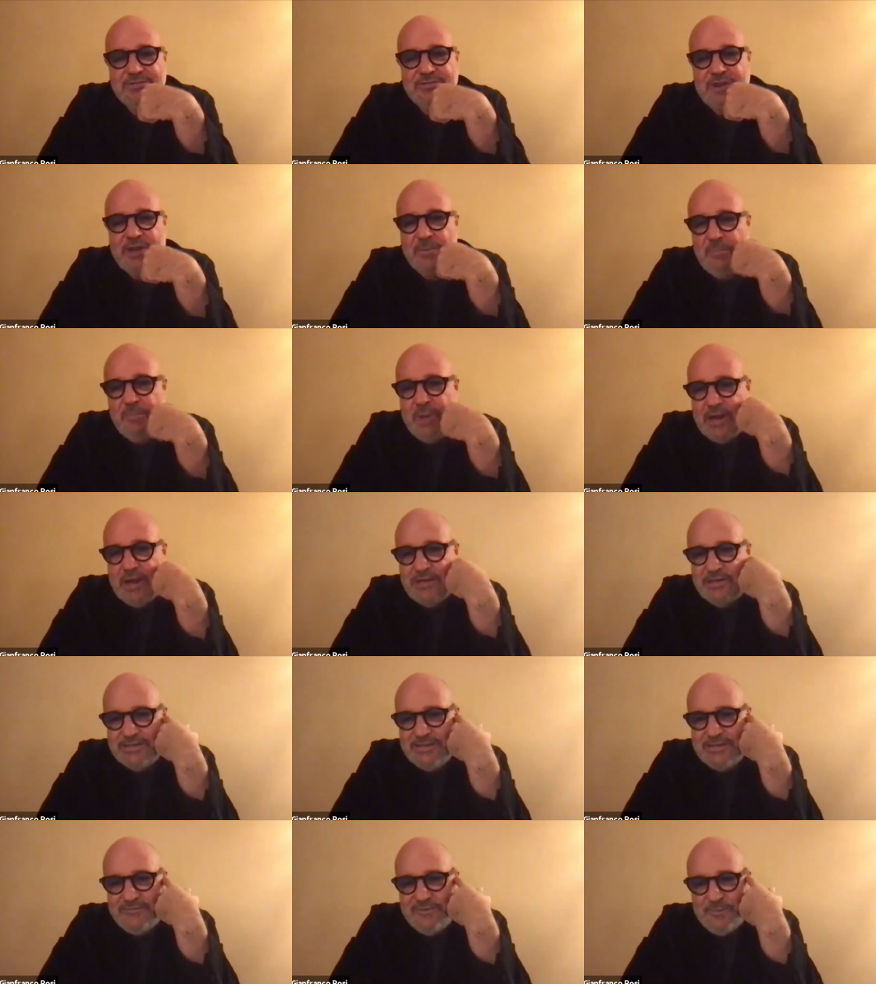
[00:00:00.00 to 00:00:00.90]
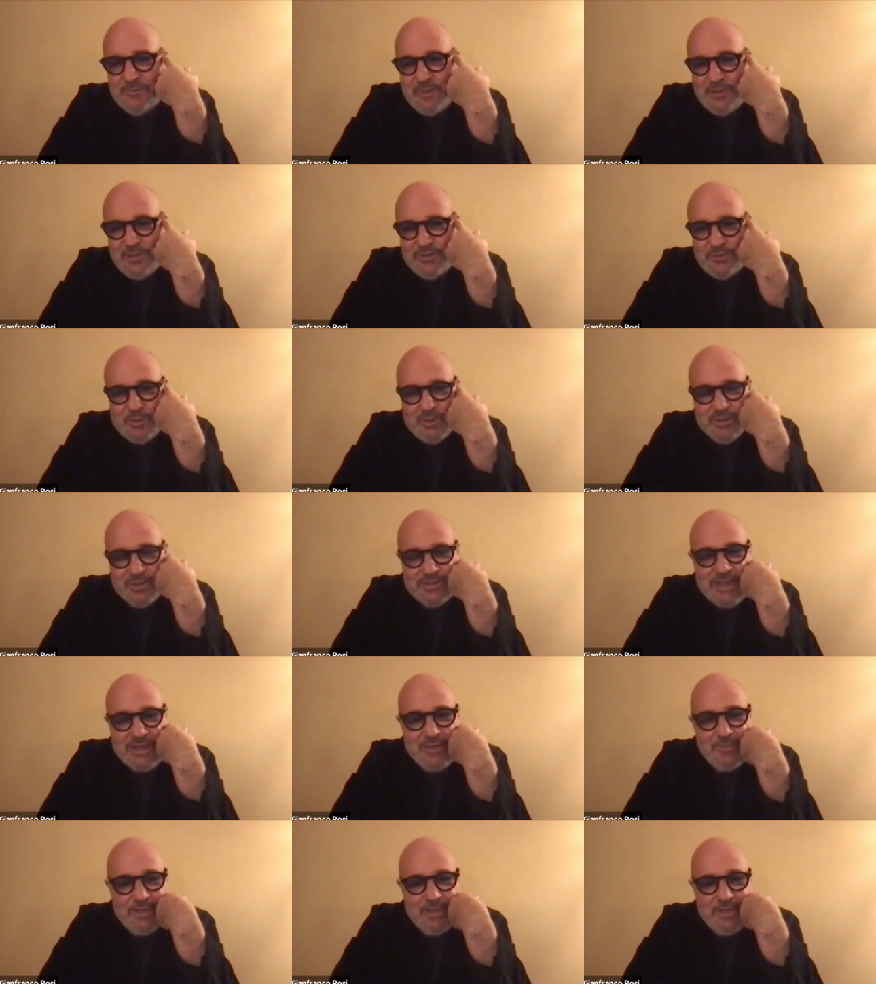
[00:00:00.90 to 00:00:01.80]
very embarrassing for me to
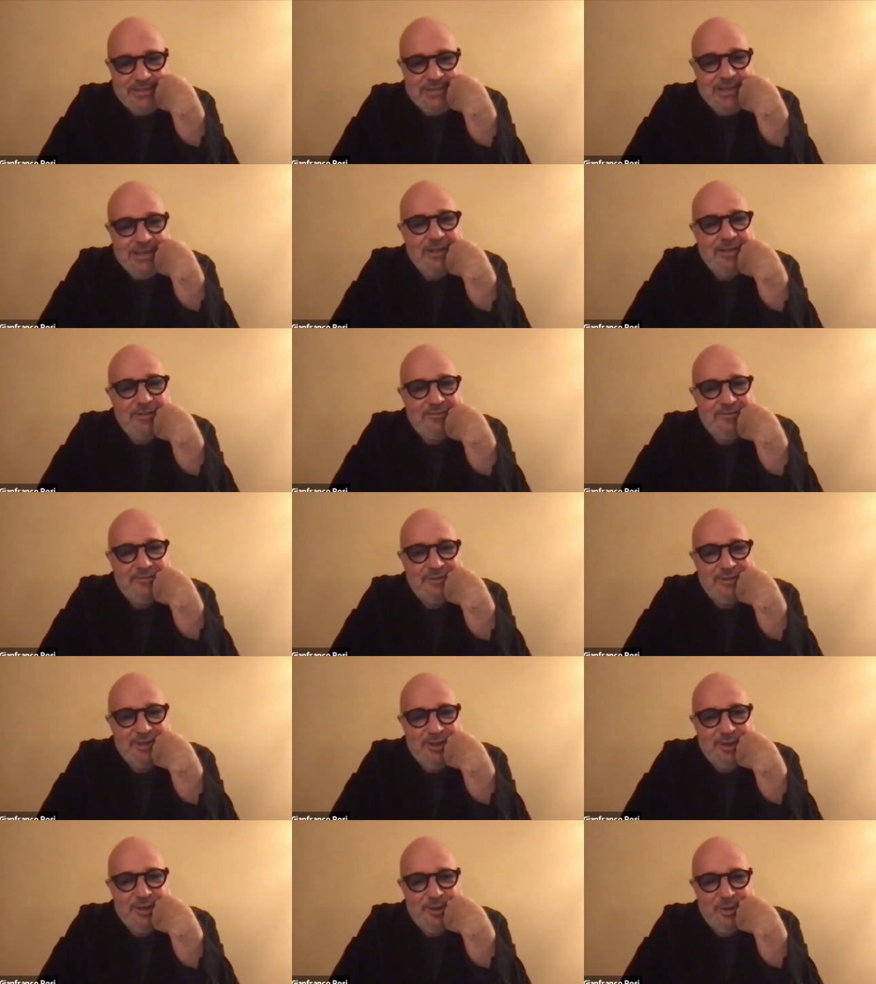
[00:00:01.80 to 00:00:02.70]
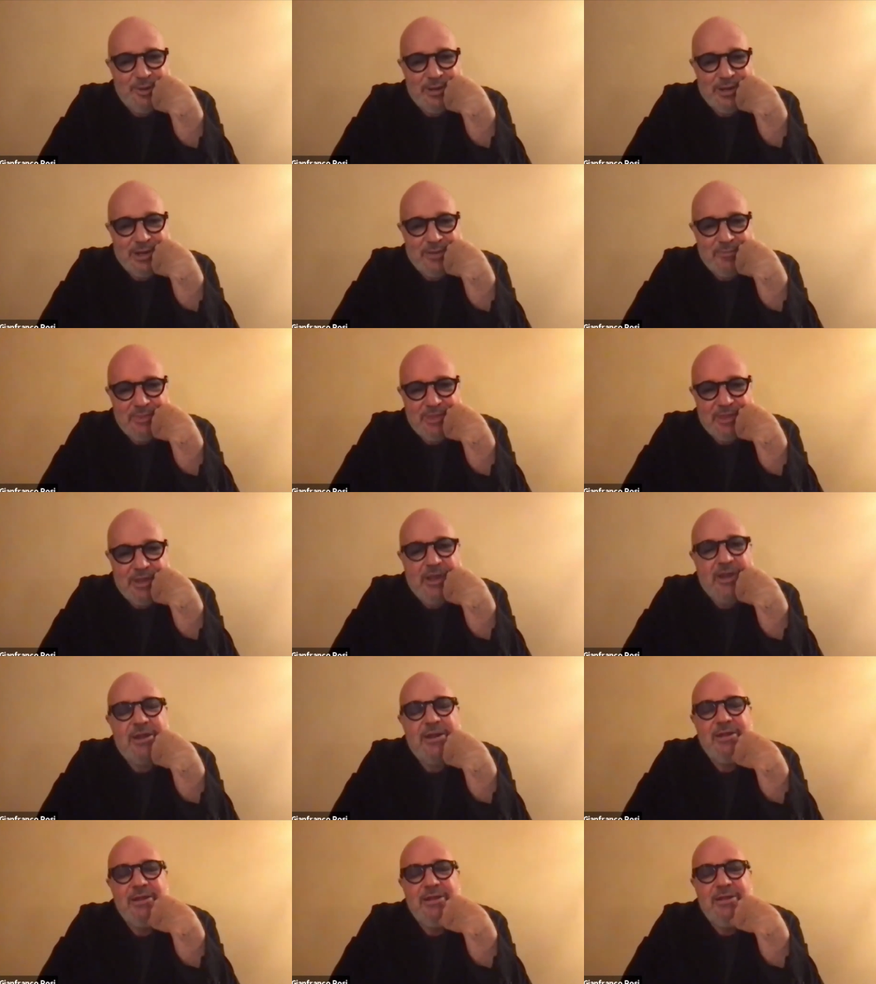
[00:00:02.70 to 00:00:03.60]
present myself, you know, when I'm
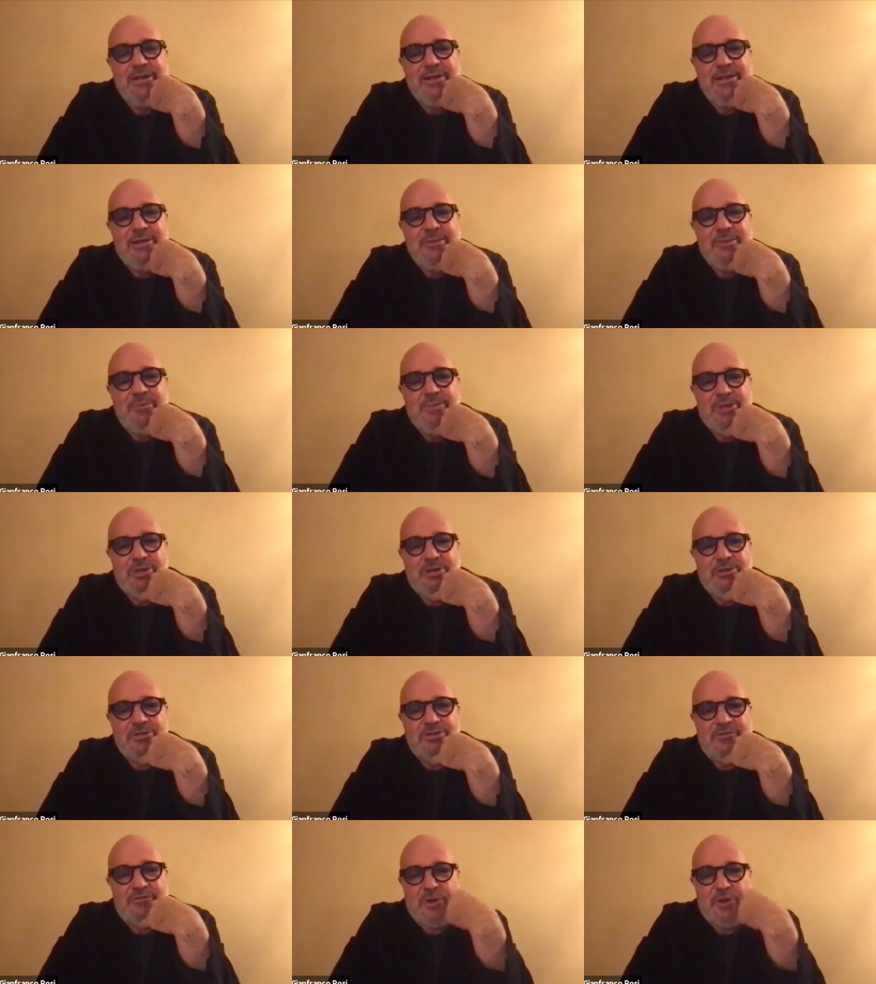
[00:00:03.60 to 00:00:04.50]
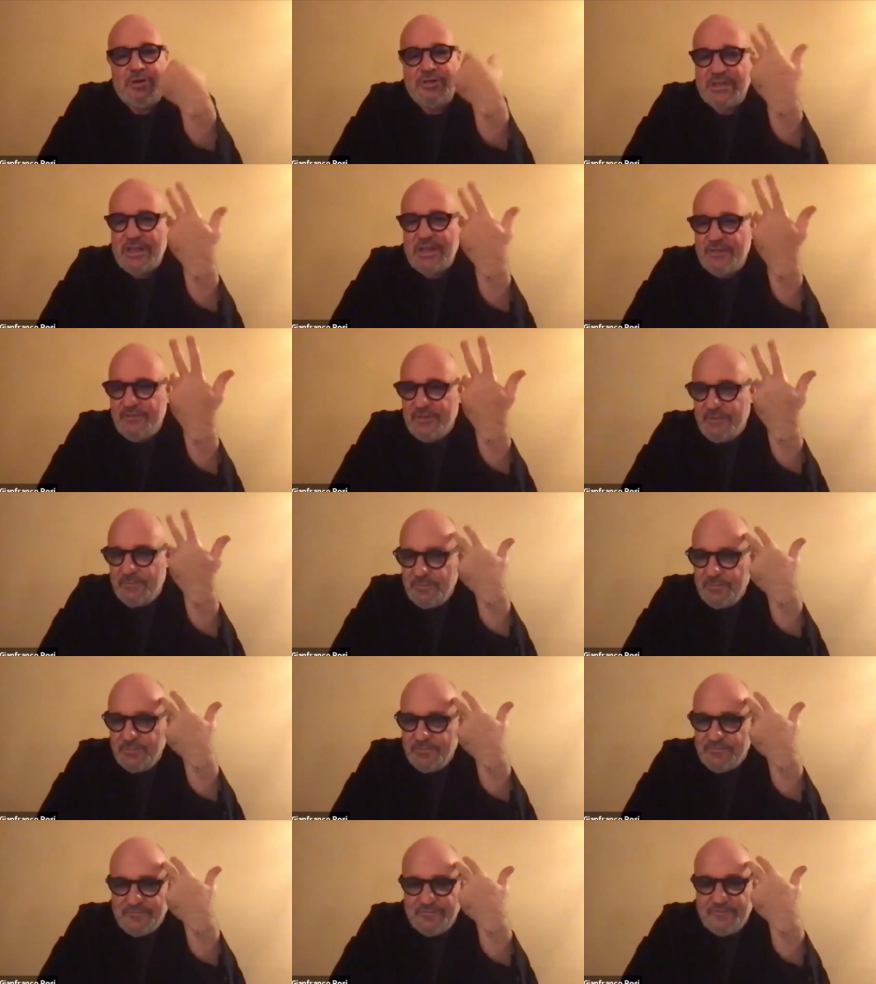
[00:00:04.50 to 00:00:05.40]
there. Because, of course, I have a
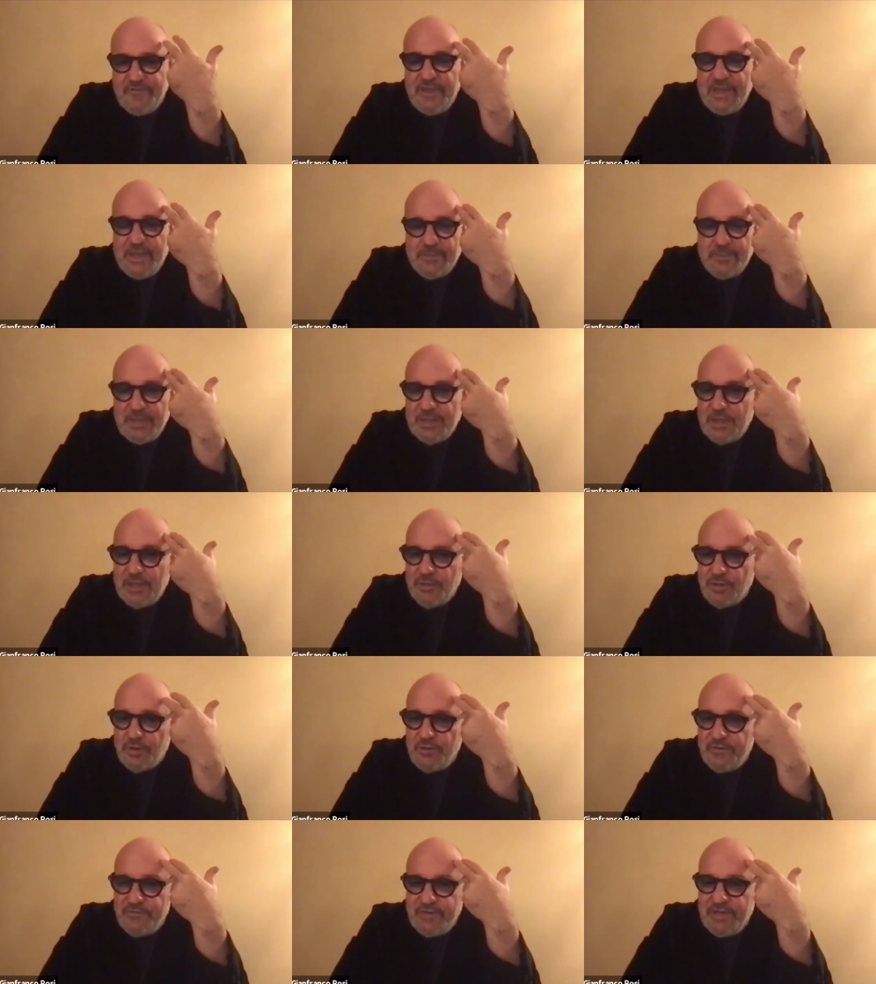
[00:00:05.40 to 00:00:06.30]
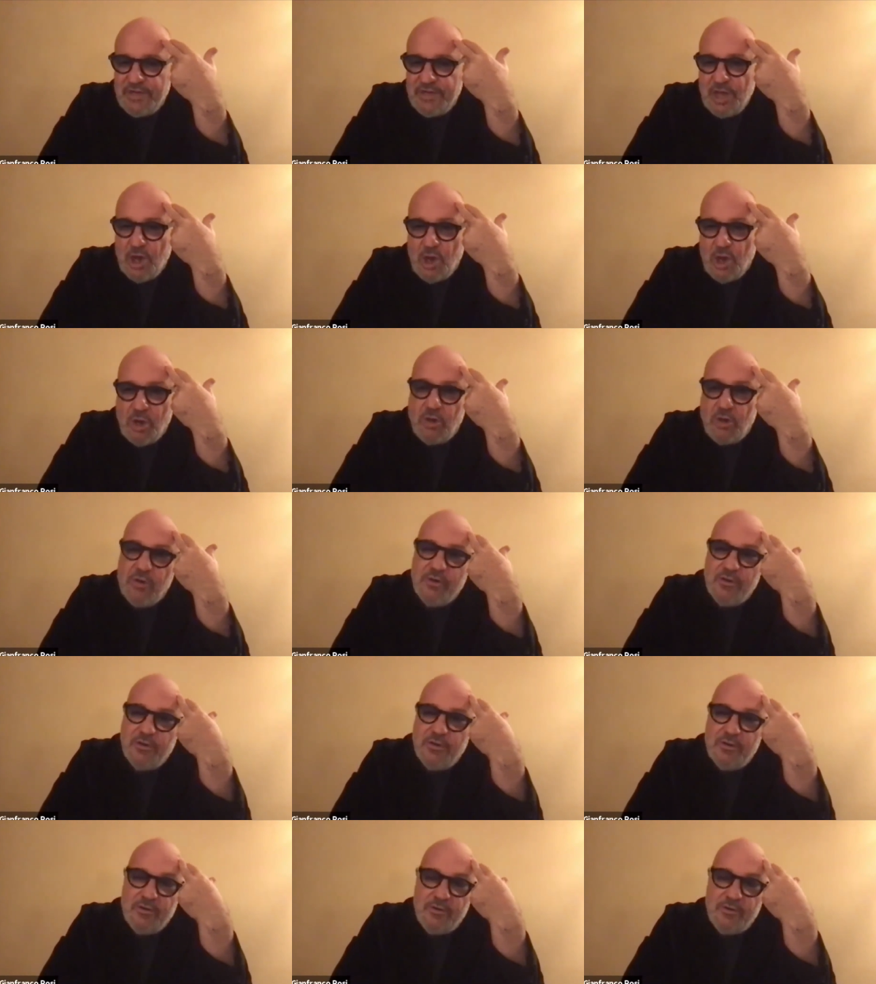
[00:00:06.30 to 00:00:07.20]
film that I don't even know.
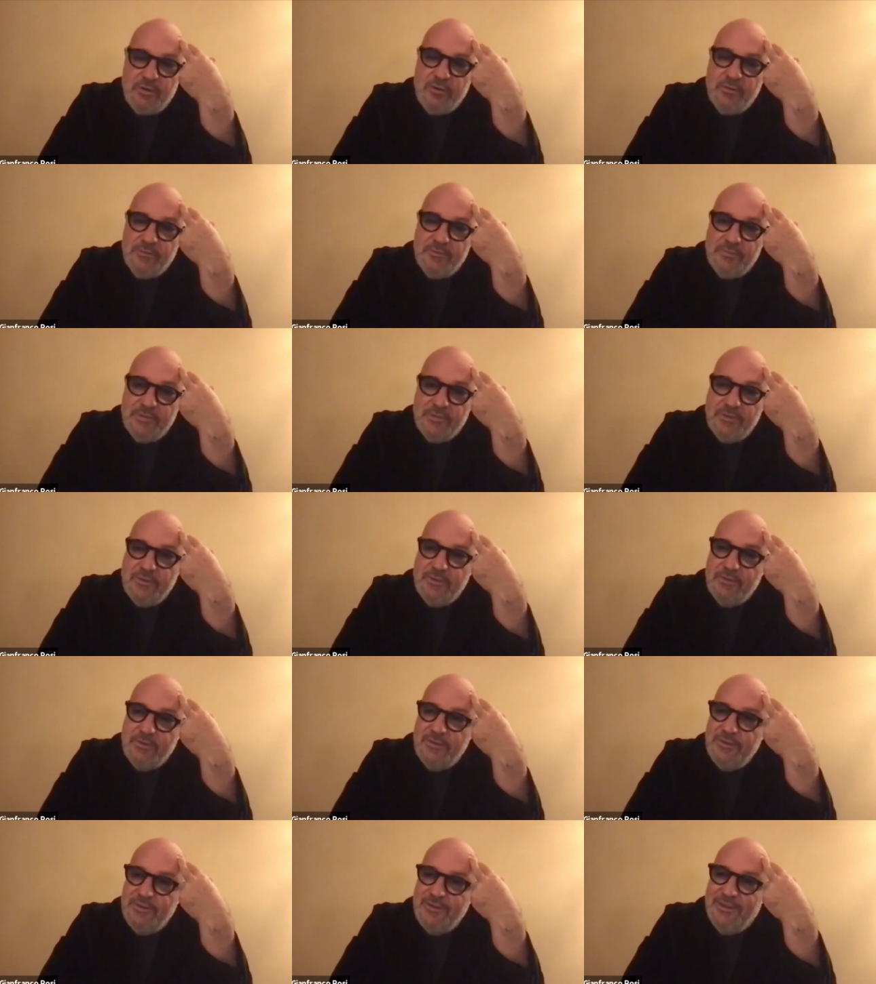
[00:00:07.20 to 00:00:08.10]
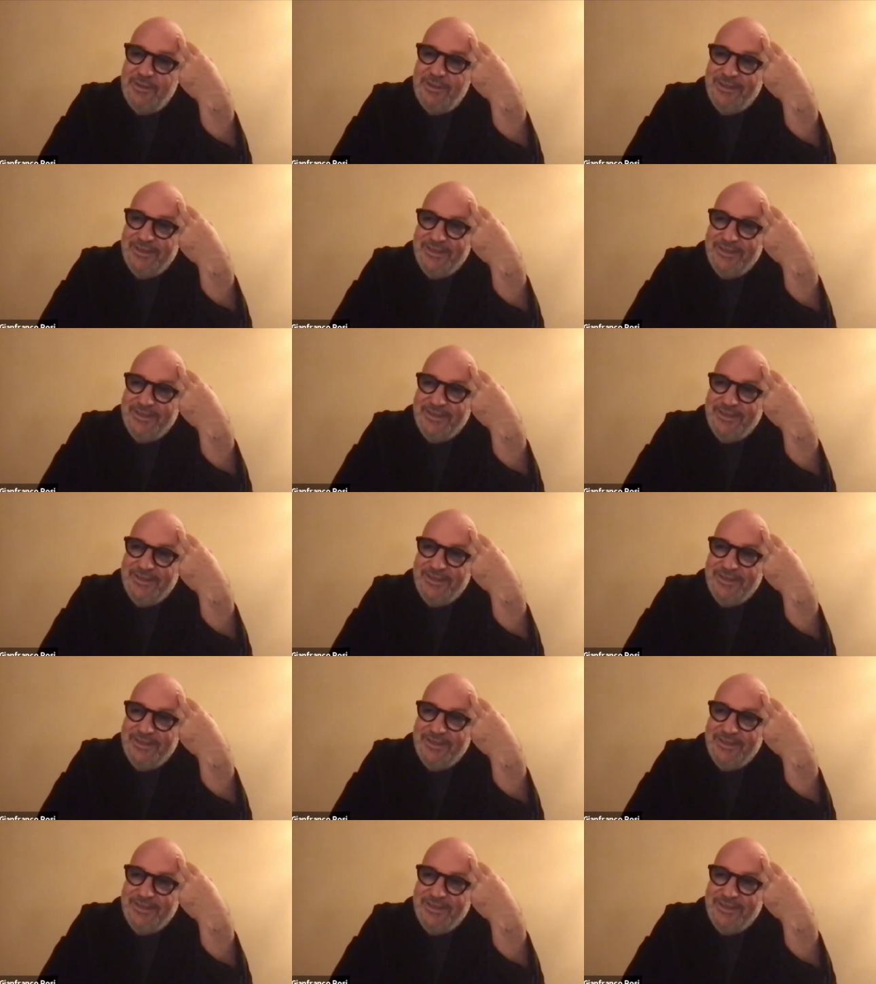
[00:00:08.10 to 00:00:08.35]
It